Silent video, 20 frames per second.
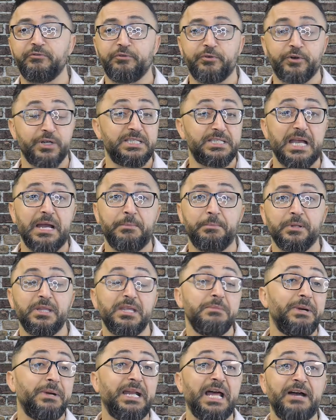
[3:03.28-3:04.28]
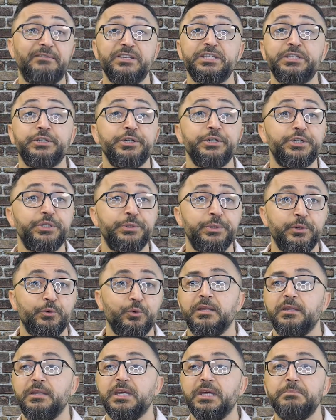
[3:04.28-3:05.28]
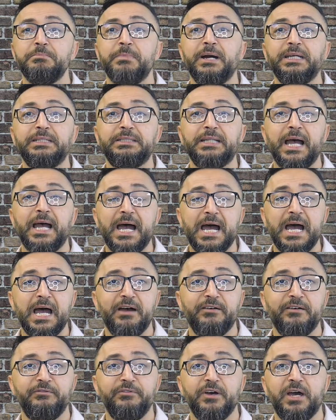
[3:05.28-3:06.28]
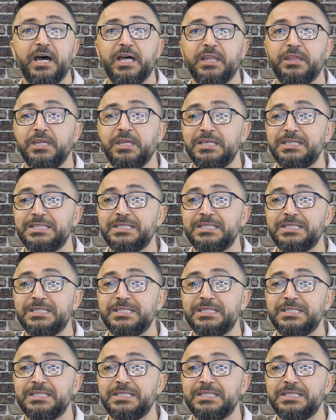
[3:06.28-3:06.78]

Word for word: For example, they might have a surgery room. They might have uh, things